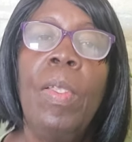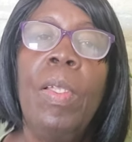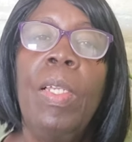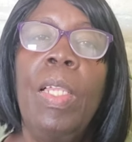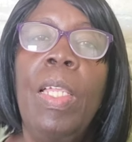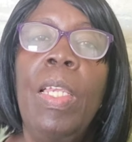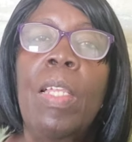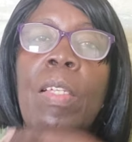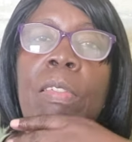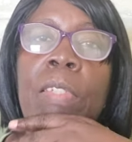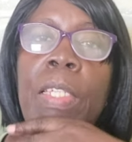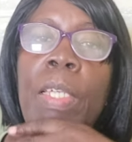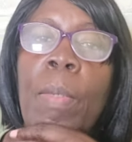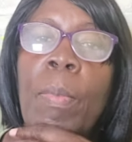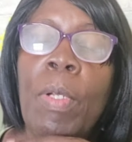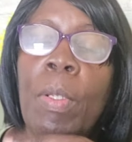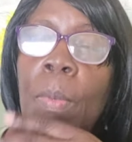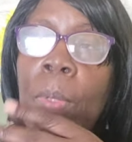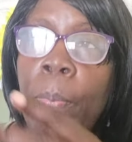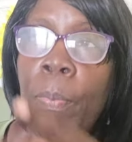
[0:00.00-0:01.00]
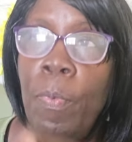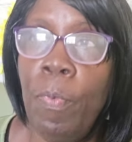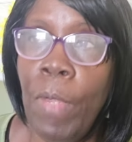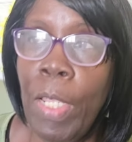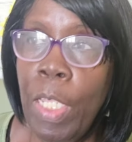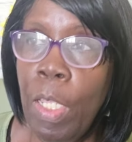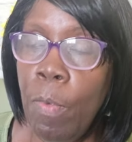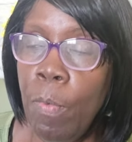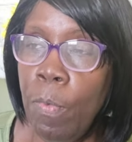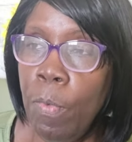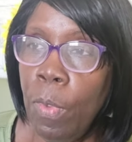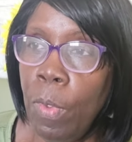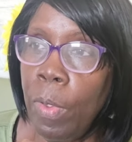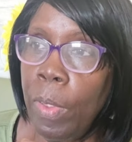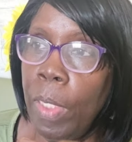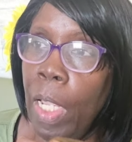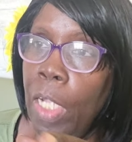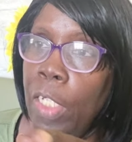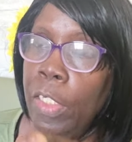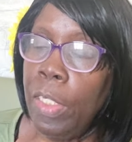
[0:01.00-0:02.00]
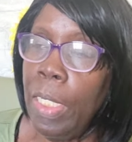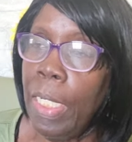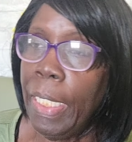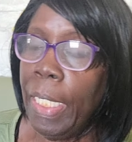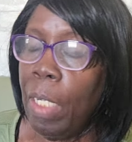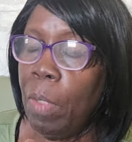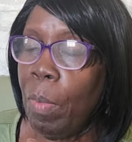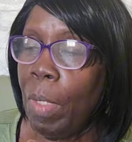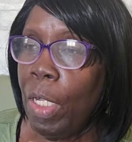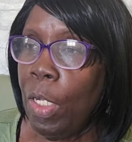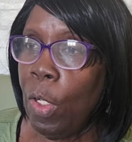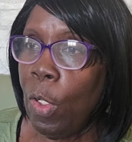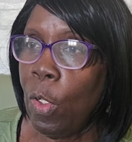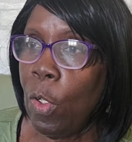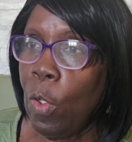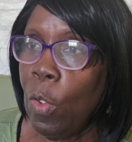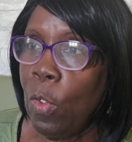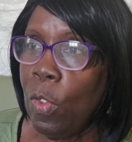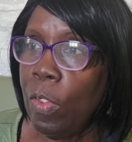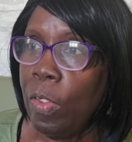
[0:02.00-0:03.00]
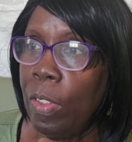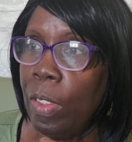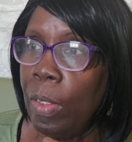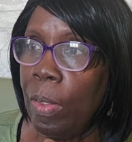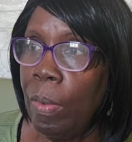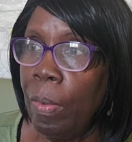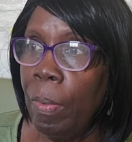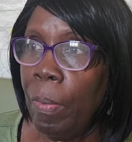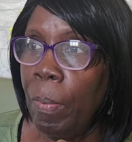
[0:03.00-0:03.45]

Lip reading: Then I say, but for your vote, I should not get back to the council.